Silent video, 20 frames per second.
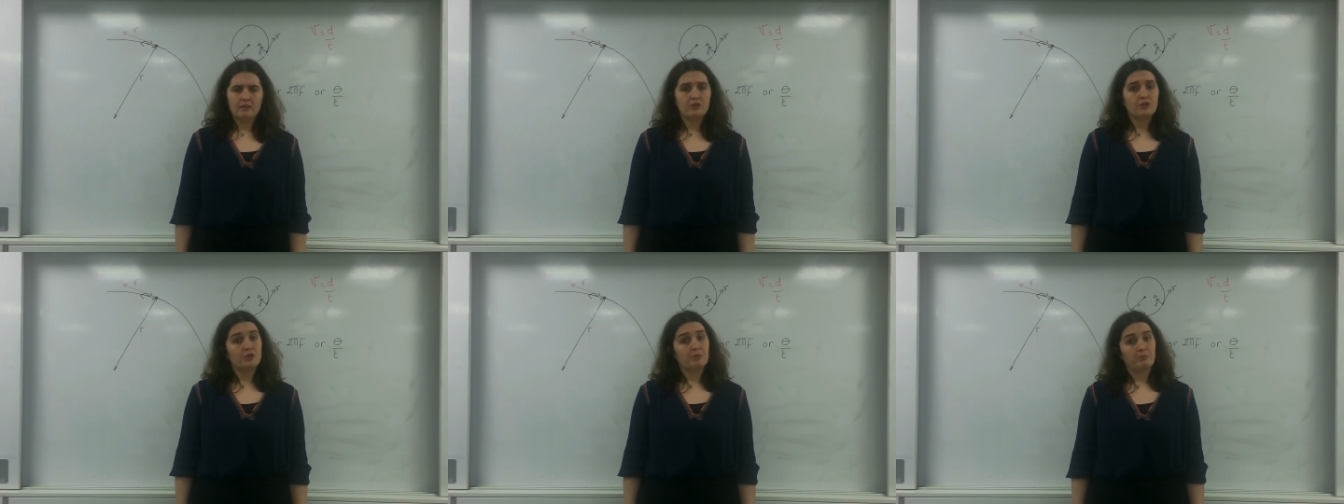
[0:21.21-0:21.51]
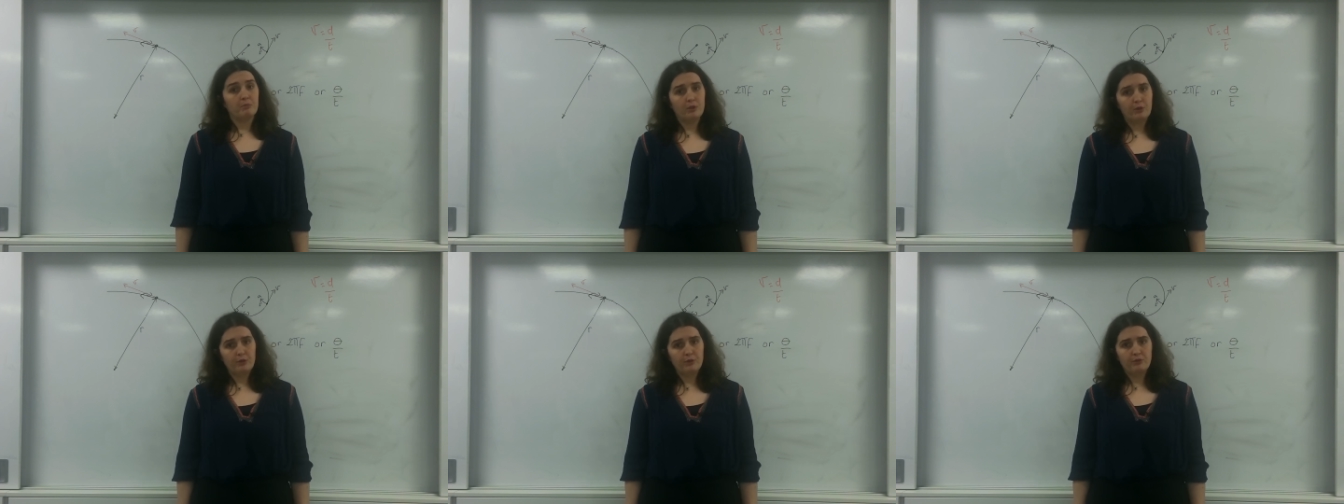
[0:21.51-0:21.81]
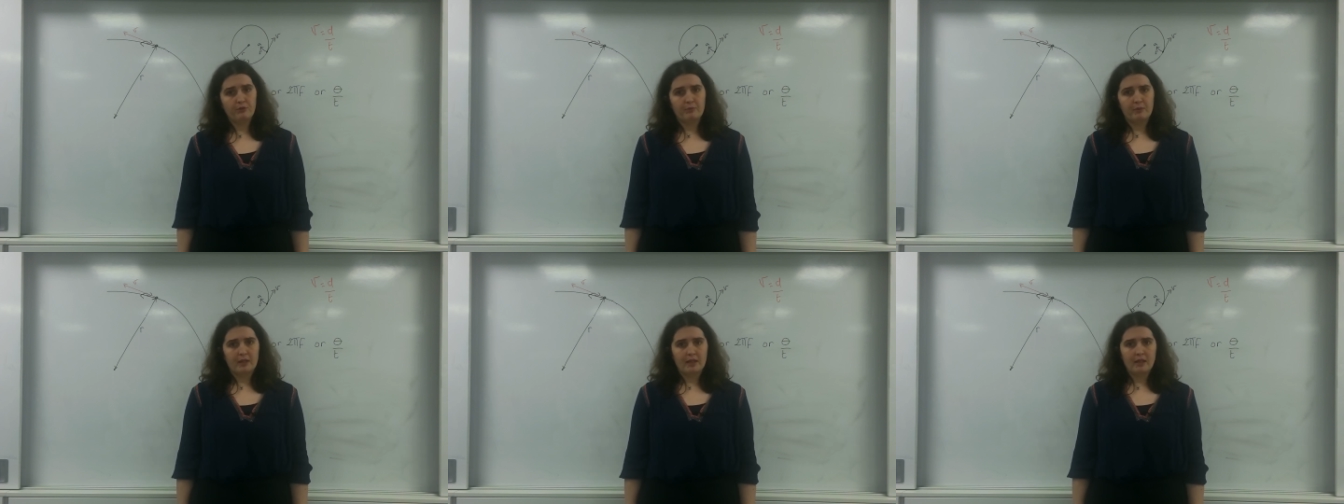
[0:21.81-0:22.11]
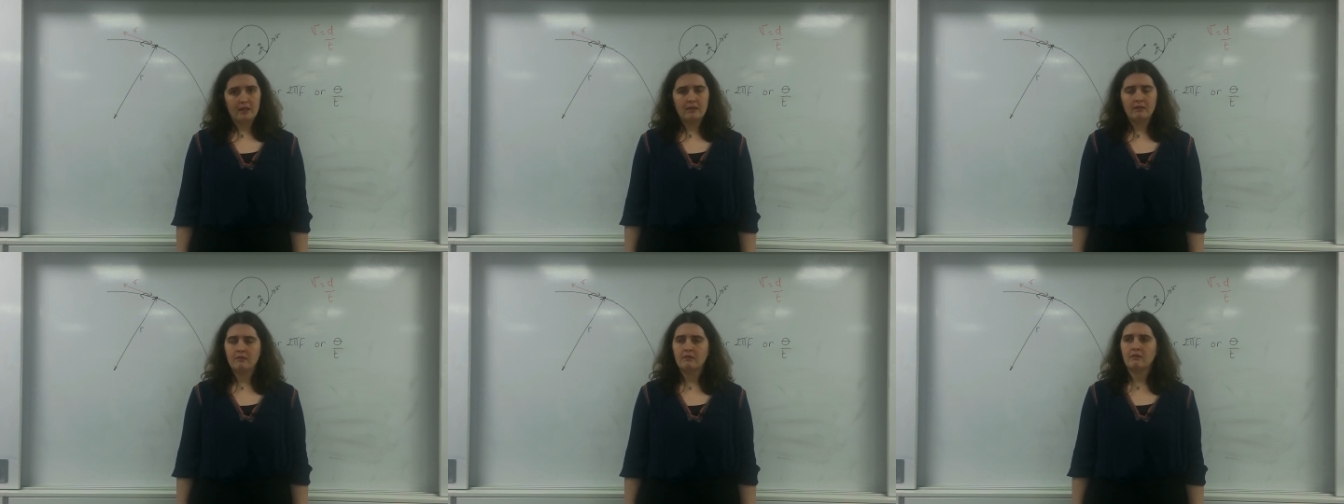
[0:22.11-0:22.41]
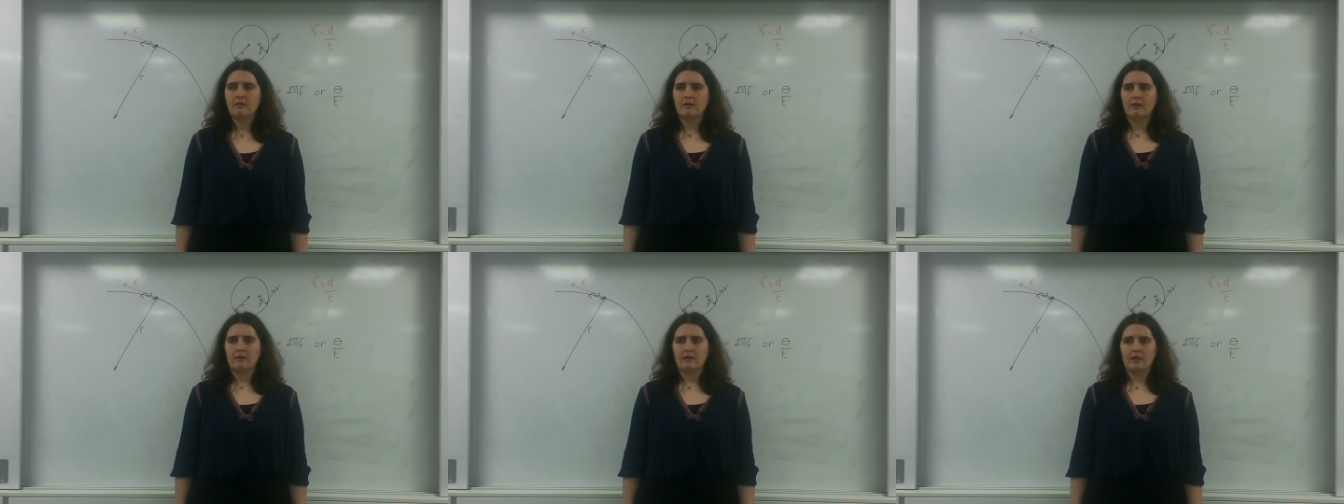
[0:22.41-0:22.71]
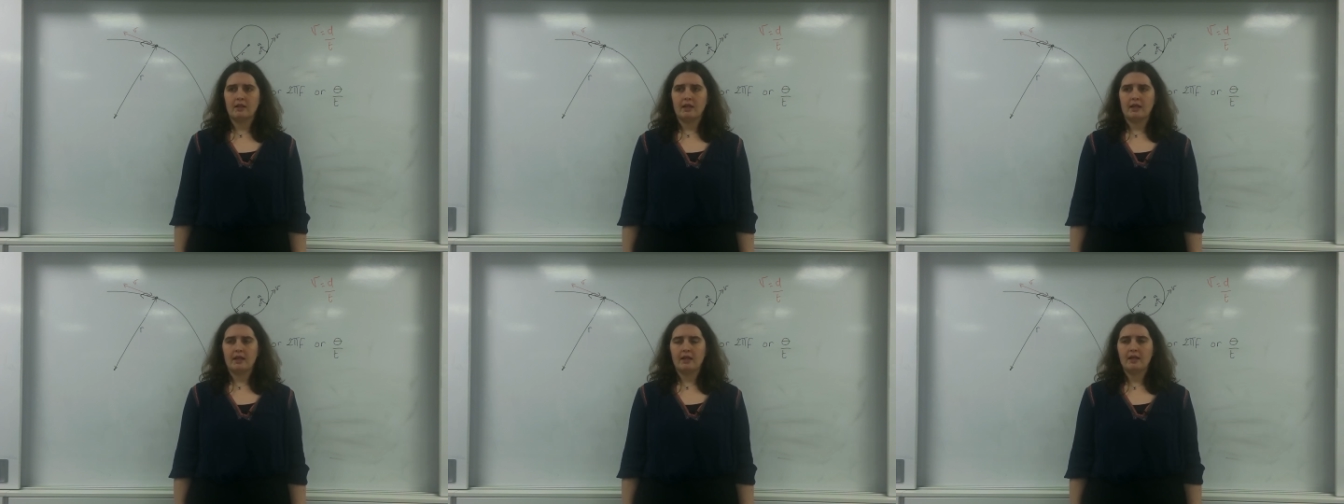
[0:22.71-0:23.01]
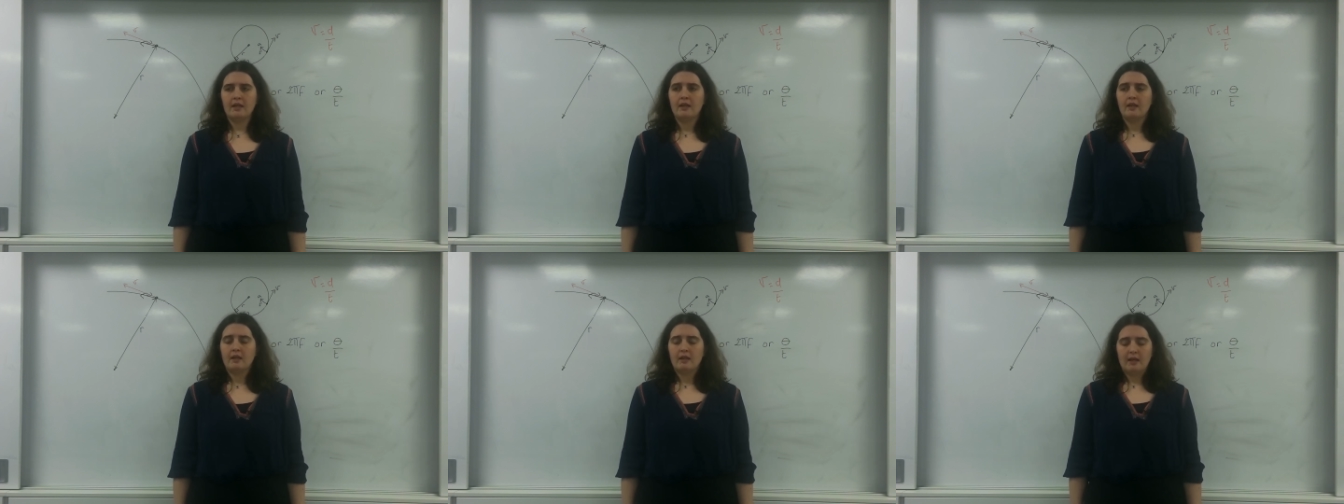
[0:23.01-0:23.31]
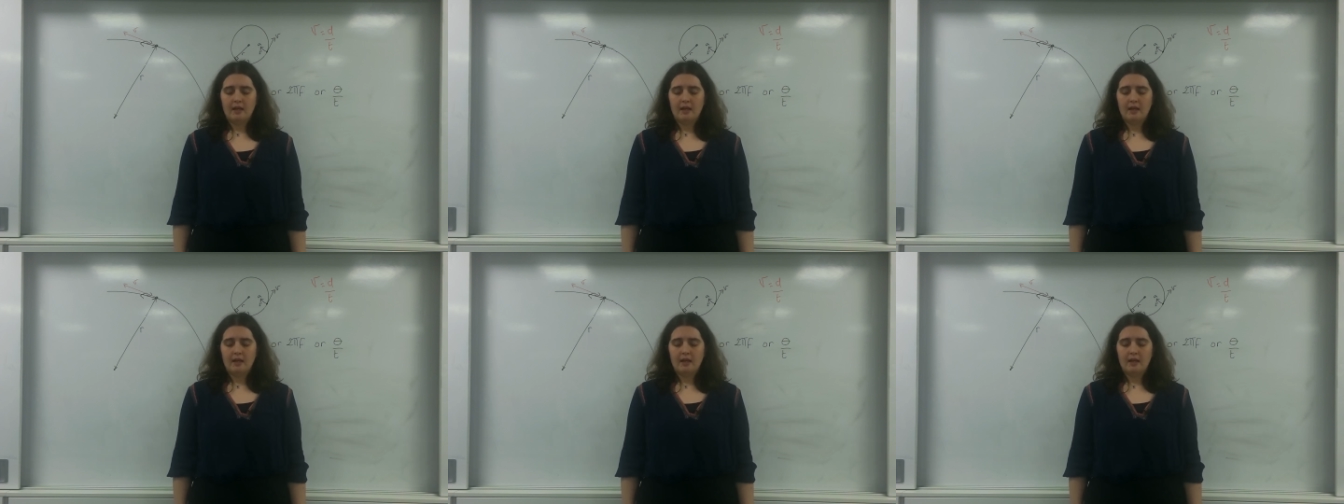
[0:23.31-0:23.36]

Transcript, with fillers: to move me, okay,